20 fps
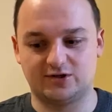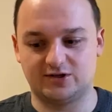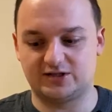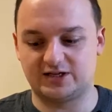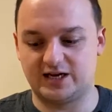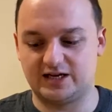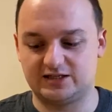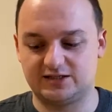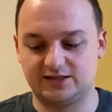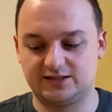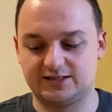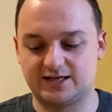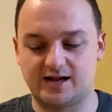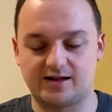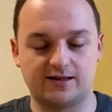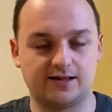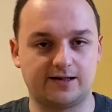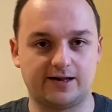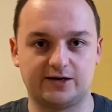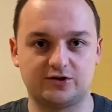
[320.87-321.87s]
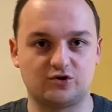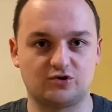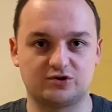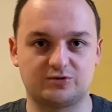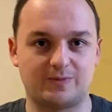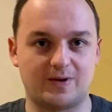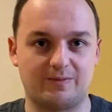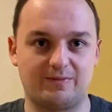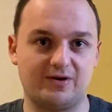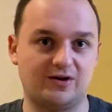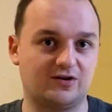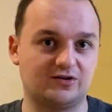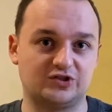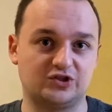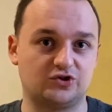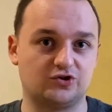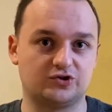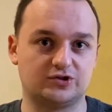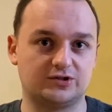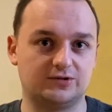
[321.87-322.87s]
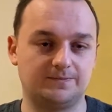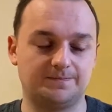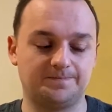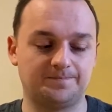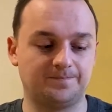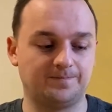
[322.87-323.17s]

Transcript: to taste exactly like Dr. Pepper, because it doesn't.